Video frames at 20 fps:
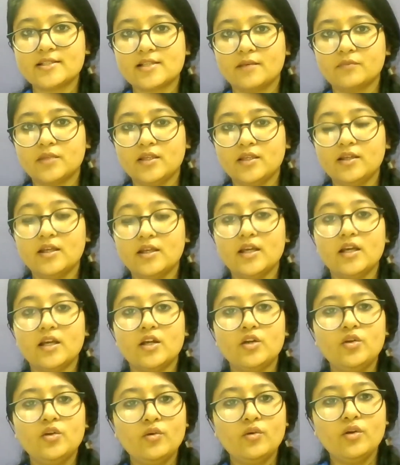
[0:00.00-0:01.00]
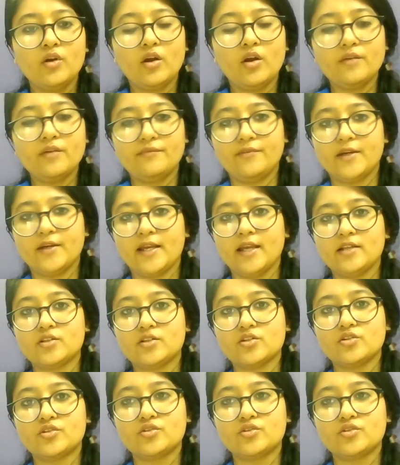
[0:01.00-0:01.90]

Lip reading: something, do not forget